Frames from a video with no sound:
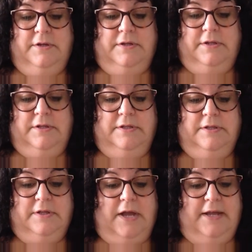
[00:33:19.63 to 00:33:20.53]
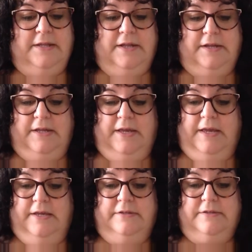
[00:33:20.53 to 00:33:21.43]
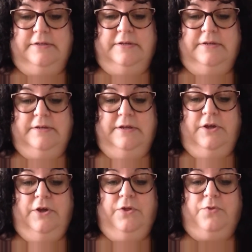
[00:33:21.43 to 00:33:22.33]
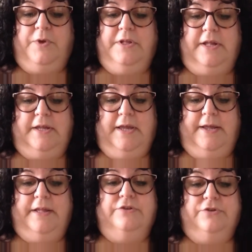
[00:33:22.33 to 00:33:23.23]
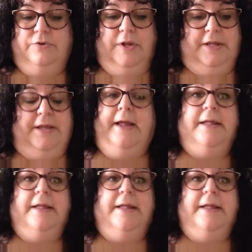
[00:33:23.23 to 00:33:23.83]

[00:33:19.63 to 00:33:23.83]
$9.98, $3.98, and $2.98.